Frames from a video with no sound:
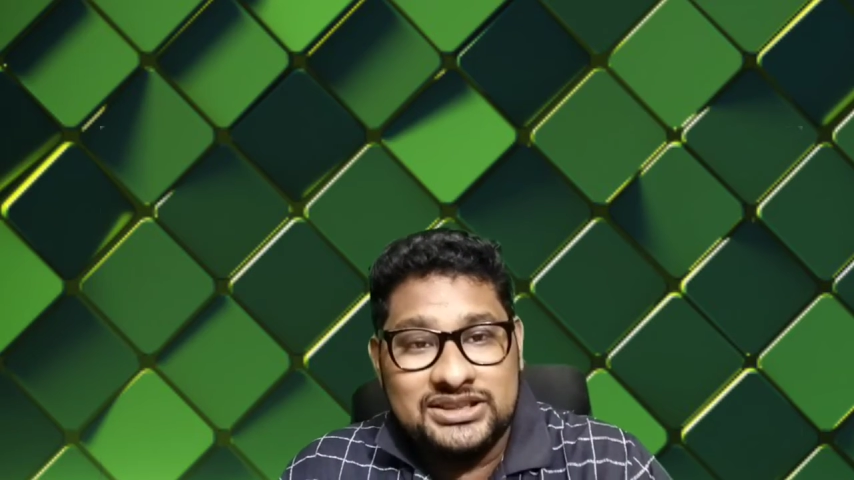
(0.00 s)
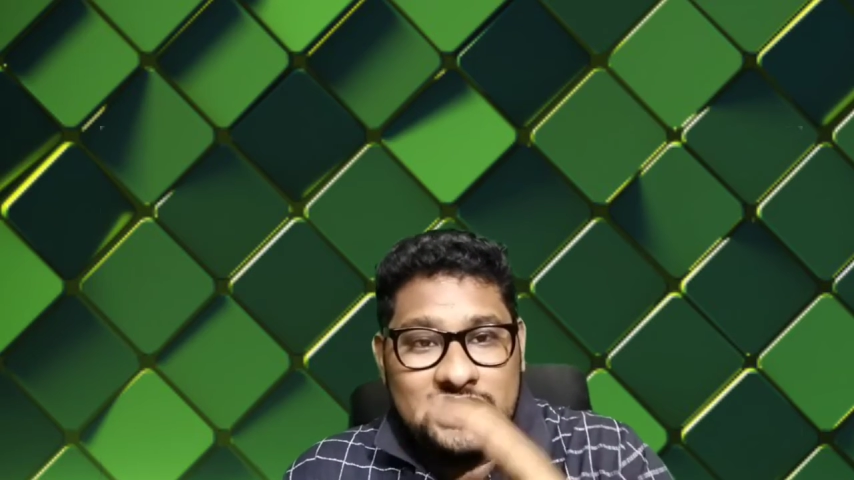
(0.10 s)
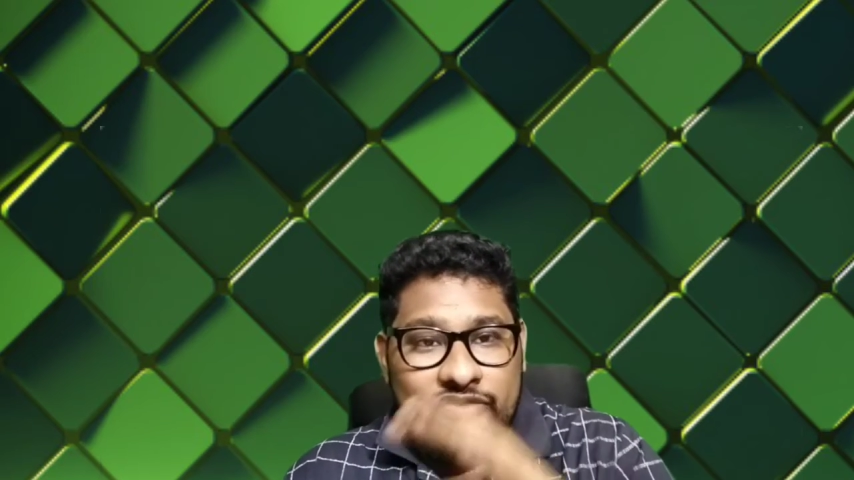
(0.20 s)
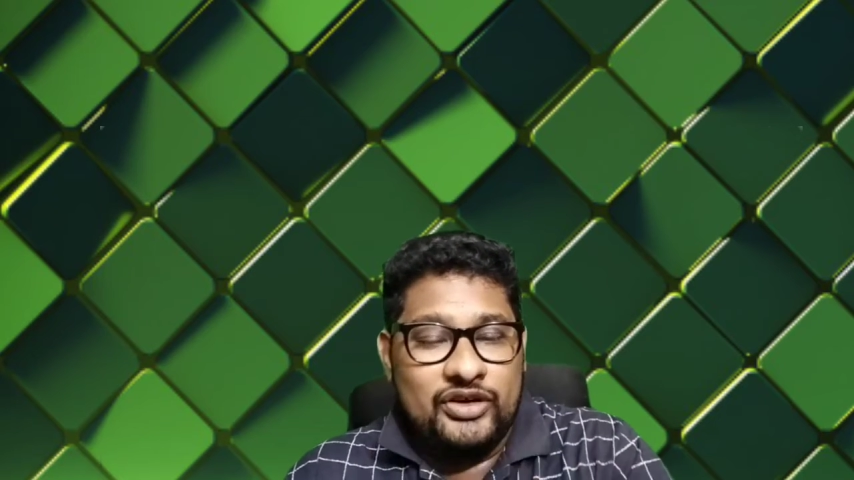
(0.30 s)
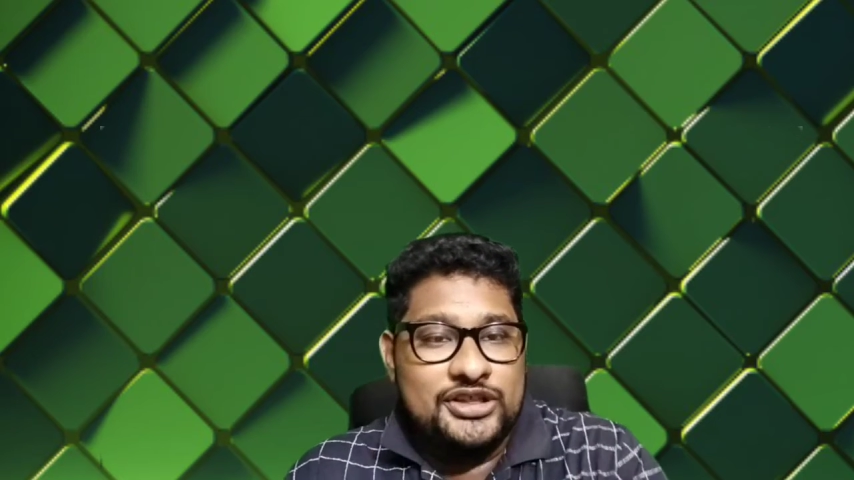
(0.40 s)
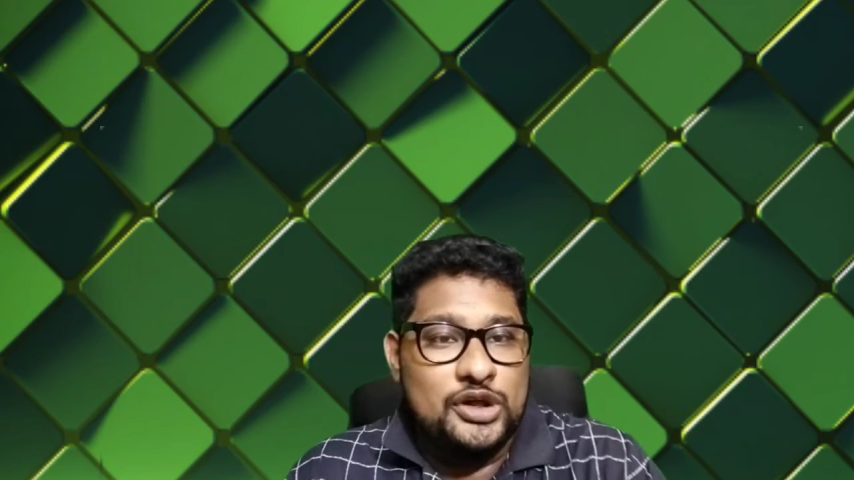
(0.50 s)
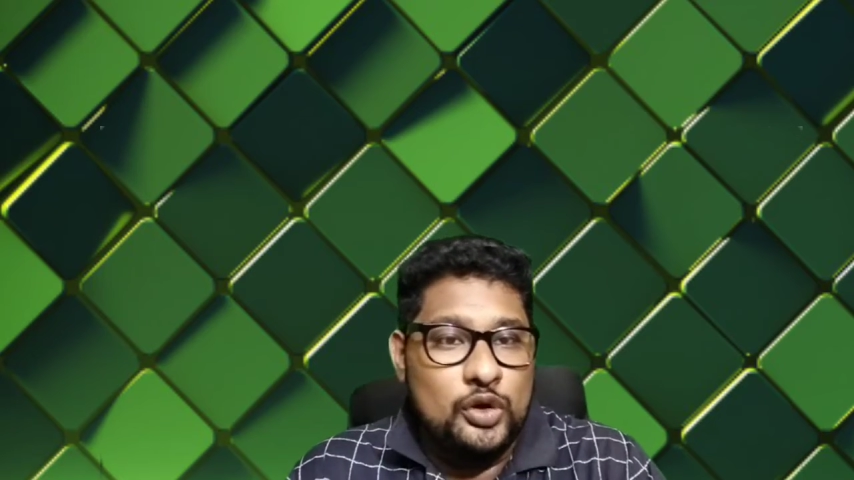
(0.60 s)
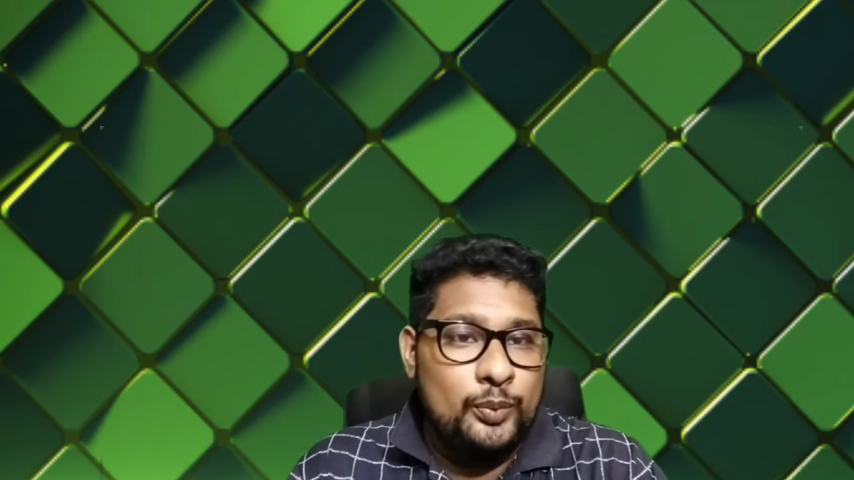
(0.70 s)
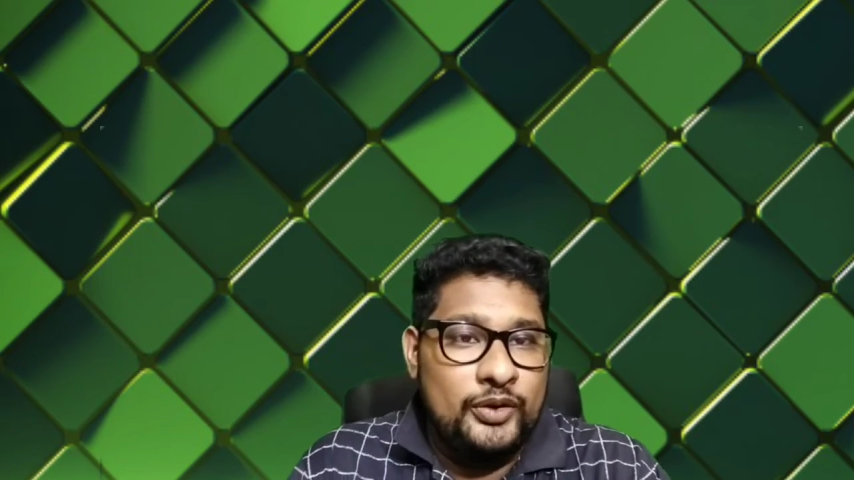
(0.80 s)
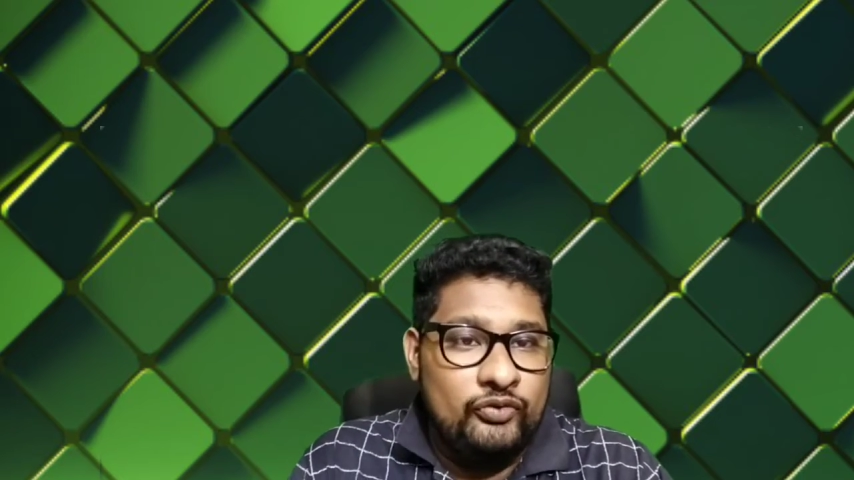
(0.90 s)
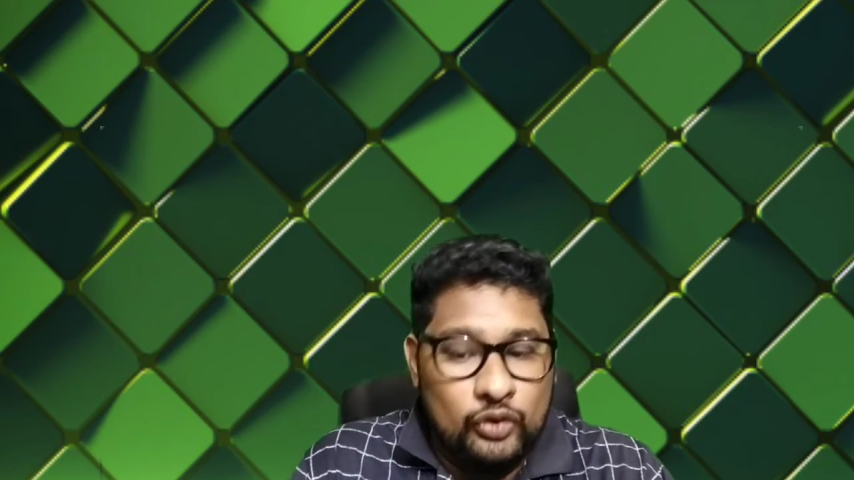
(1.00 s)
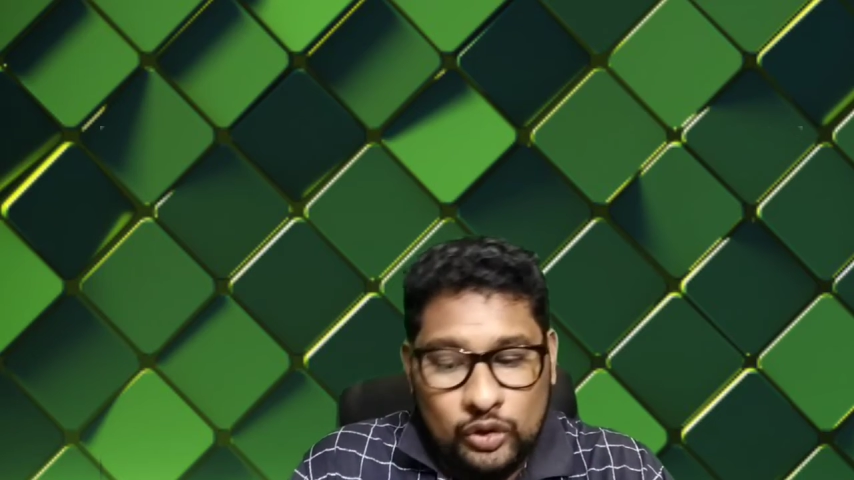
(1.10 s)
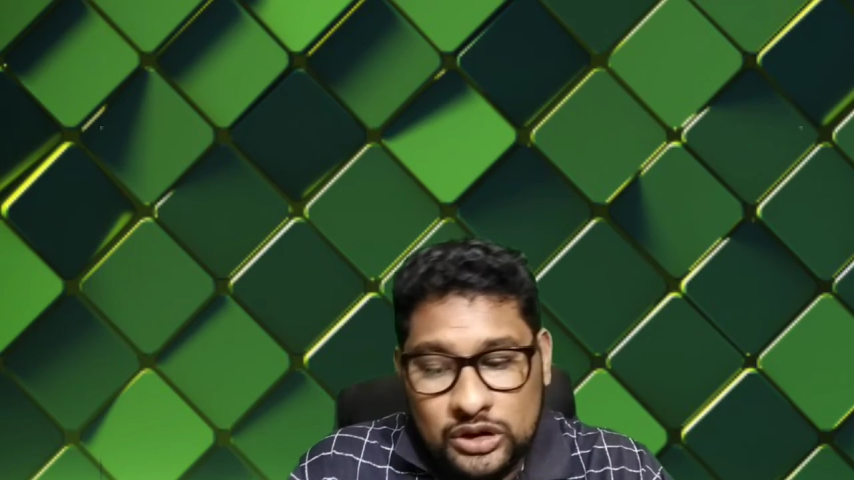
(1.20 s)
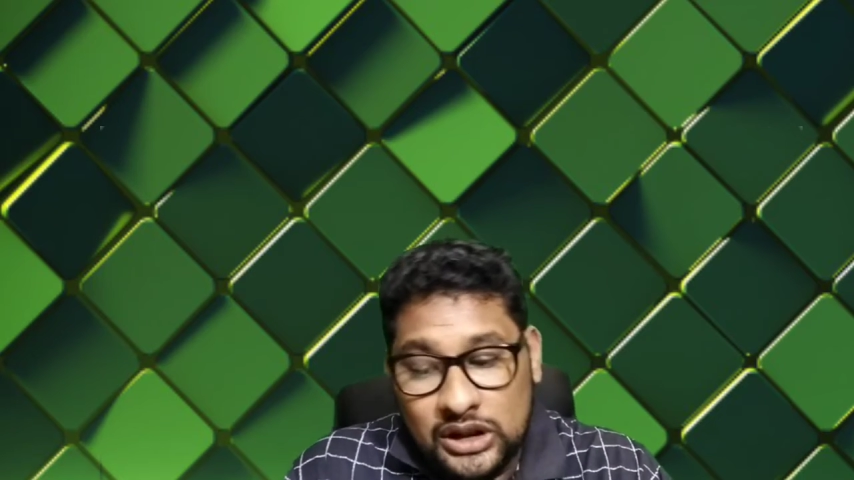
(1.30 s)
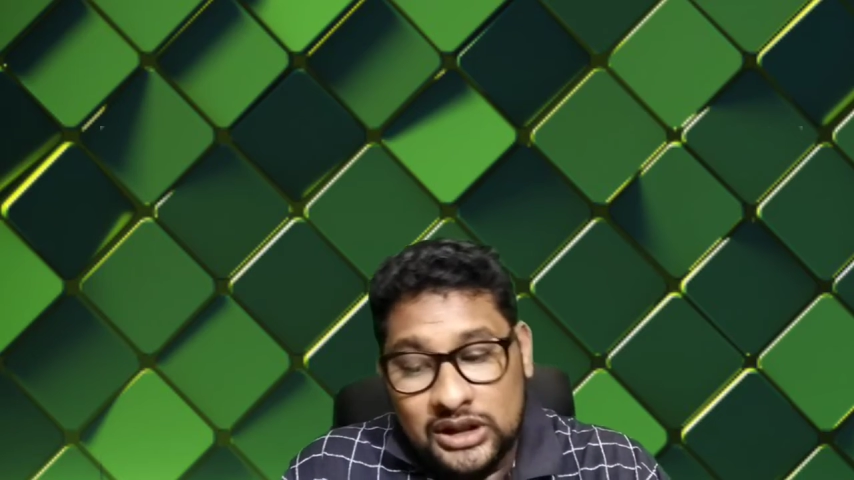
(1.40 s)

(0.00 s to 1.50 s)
Khawaja opened for